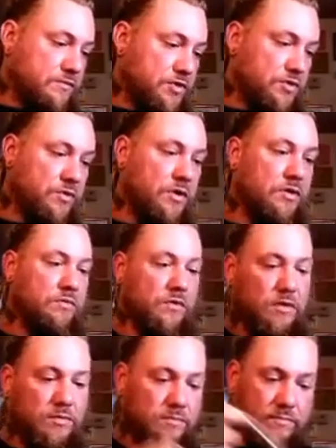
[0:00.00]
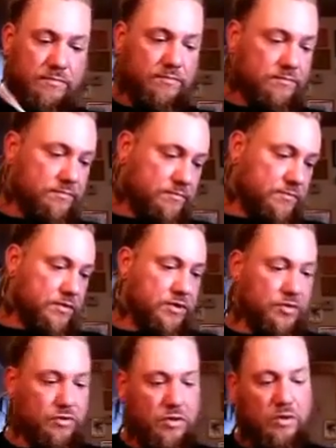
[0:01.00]
some strong rope,
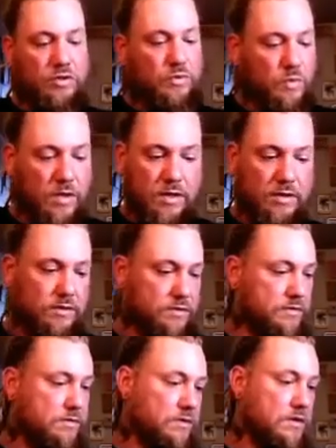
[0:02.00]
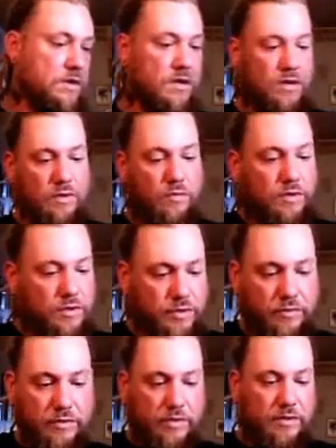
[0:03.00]
strong twine when
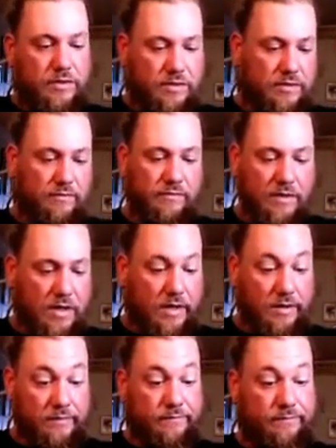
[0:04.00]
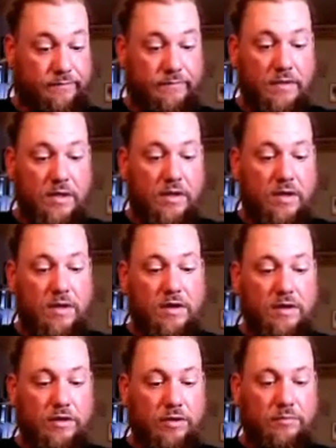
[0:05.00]
doing this. If not,
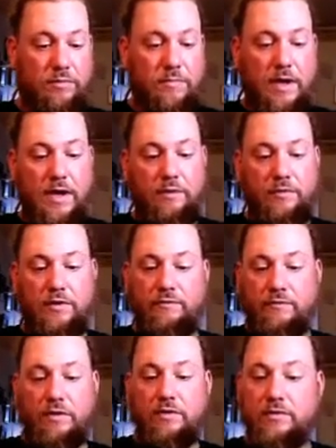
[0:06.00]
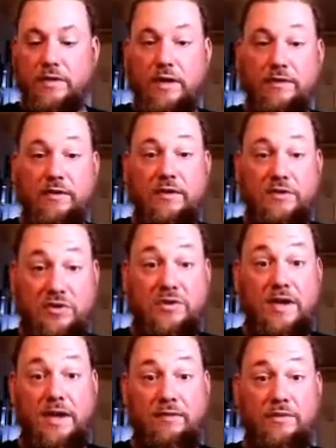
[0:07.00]
you'll be mad when your float's out there and
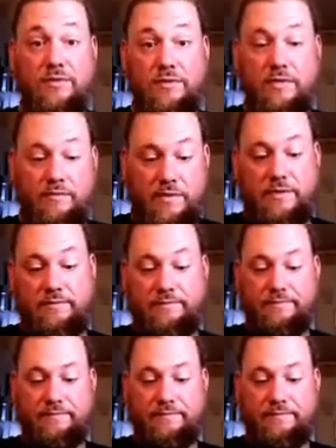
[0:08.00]
you can't retrieve it.